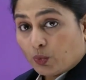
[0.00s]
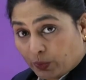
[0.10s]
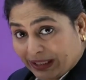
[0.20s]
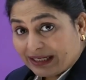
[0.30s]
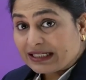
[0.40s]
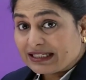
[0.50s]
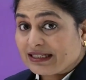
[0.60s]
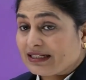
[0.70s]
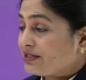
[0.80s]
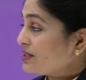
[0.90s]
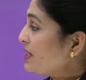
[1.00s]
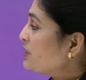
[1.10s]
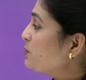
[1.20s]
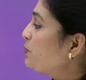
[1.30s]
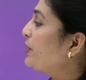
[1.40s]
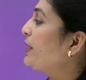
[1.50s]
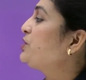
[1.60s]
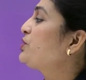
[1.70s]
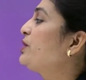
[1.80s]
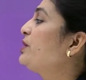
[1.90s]
we'll discuss
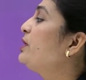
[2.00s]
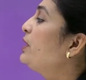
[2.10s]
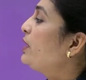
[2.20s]
transportation,